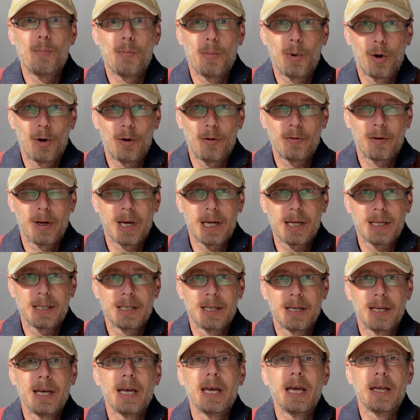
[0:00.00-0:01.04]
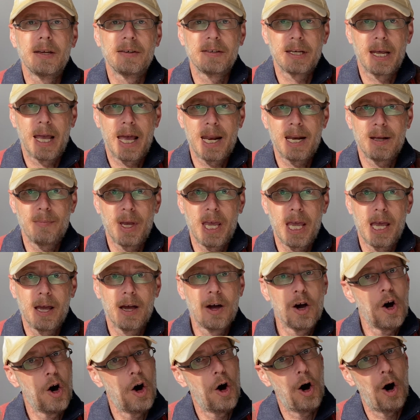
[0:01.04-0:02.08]
perfect is the enemy
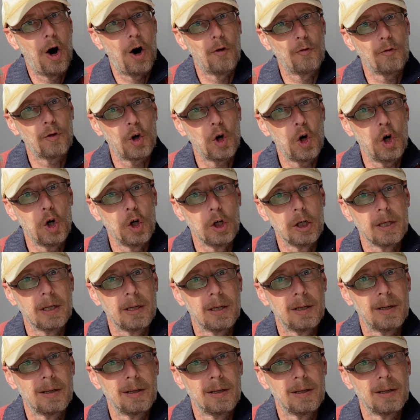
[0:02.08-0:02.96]
of good.